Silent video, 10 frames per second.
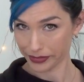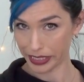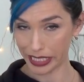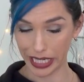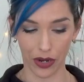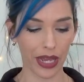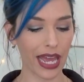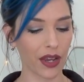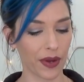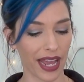you know.
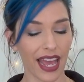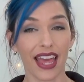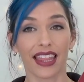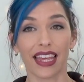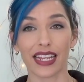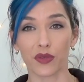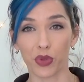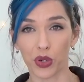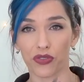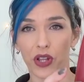Anyway, it's
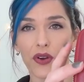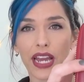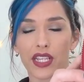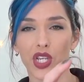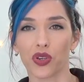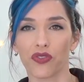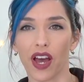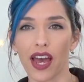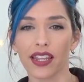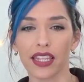beautiful. Okay, so you've
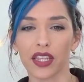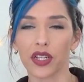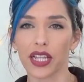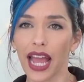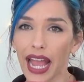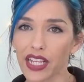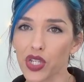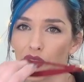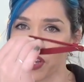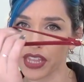got the little,
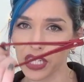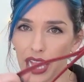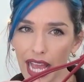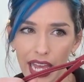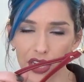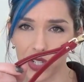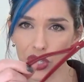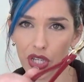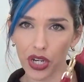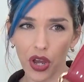so you've got the little
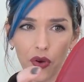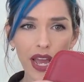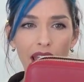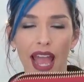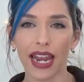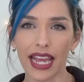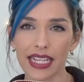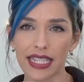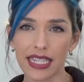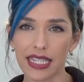handle, you know, and it
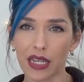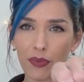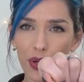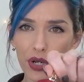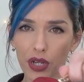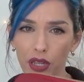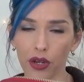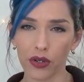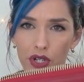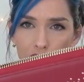has the zipper
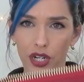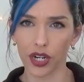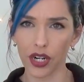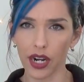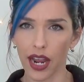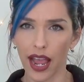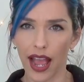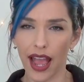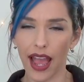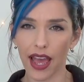closure,
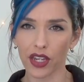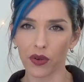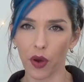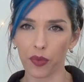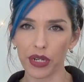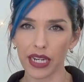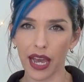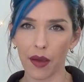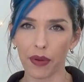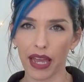and you open it
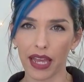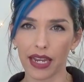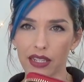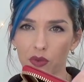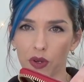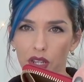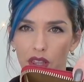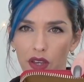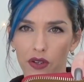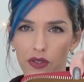up, and it's one
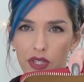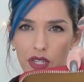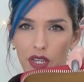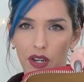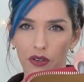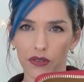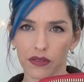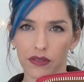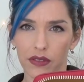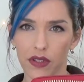of those, you know,
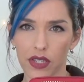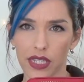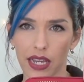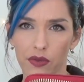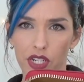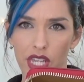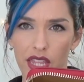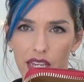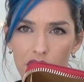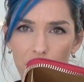little sandwichy
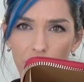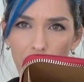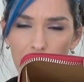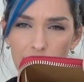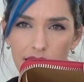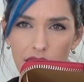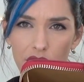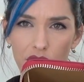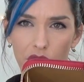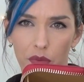things. You've got a
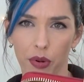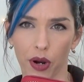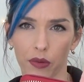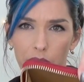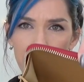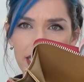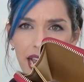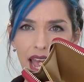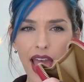center compartment,